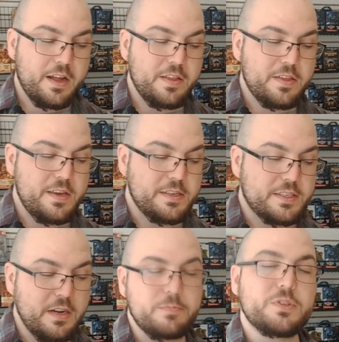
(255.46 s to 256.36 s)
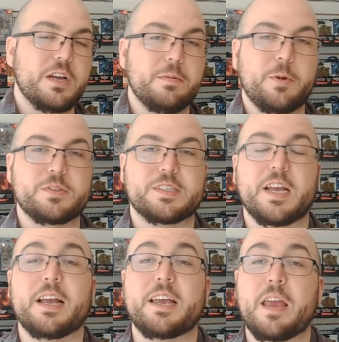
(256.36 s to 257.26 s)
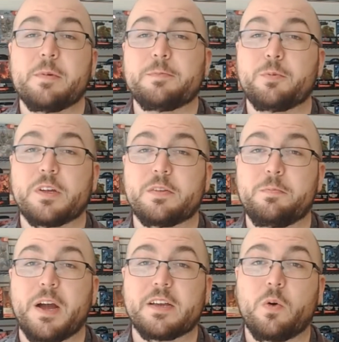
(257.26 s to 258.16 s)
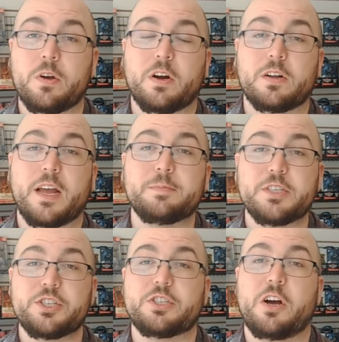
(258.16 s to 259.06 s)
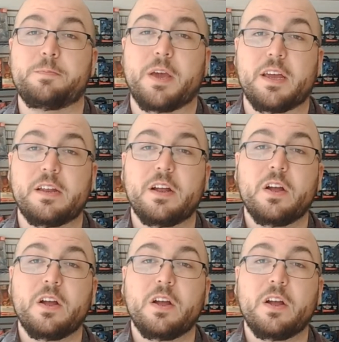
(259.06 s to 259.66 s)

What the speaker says: these numbers I'm about to say I came up with by going on MTG Top 8,